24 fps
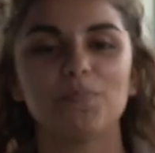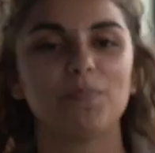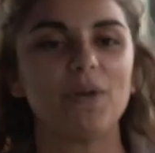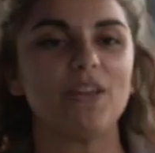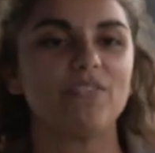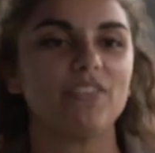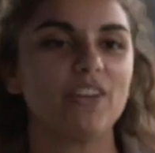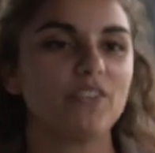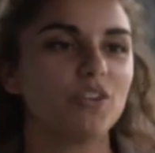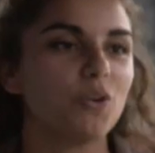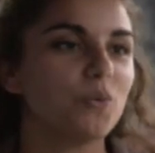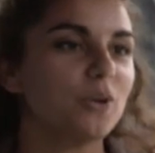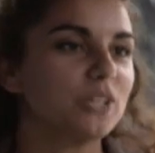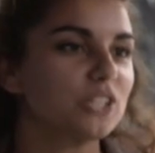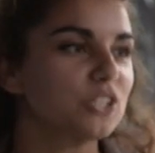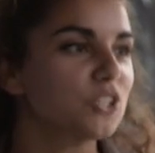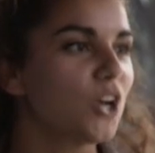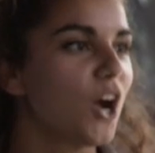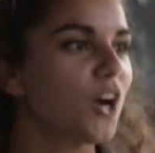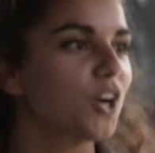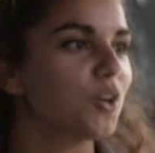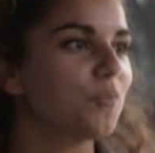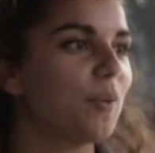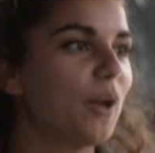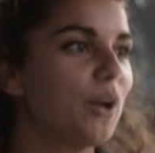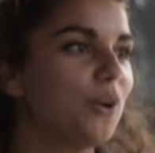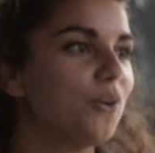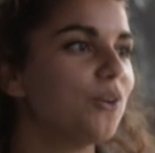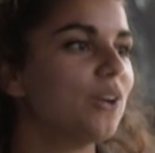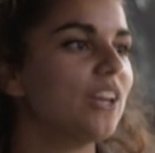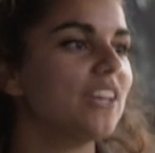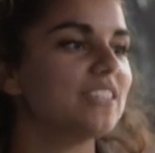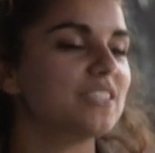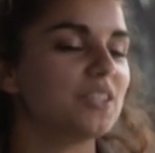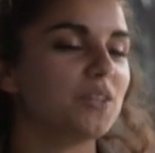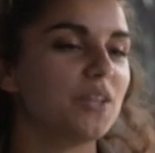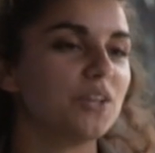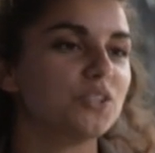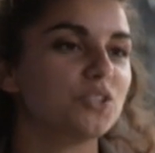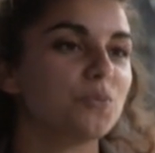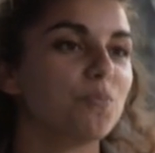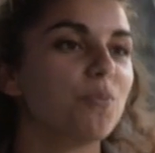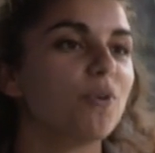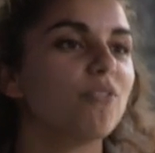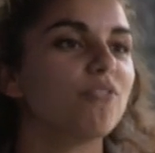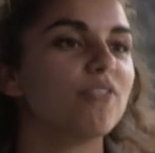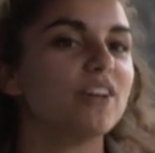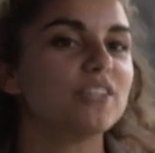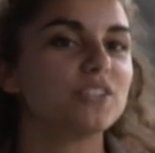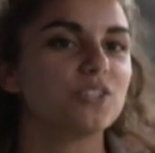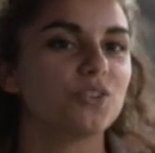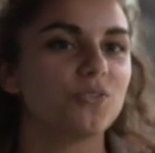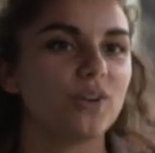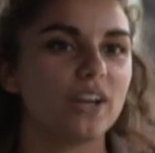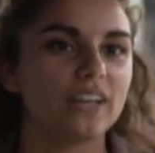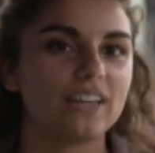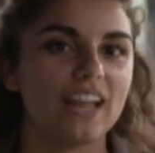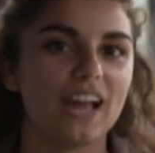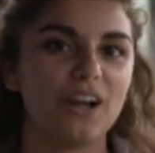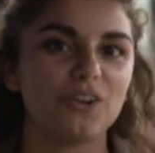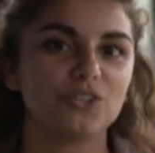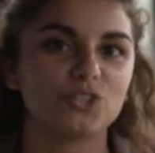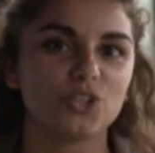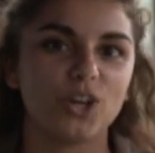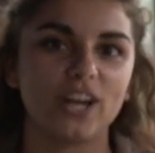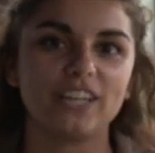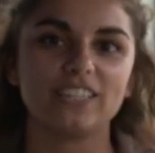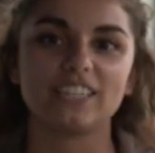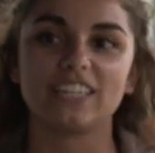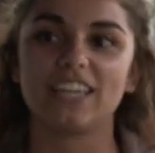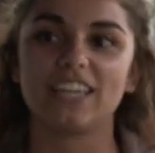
My favorite one to talk about is there's a professor right now trying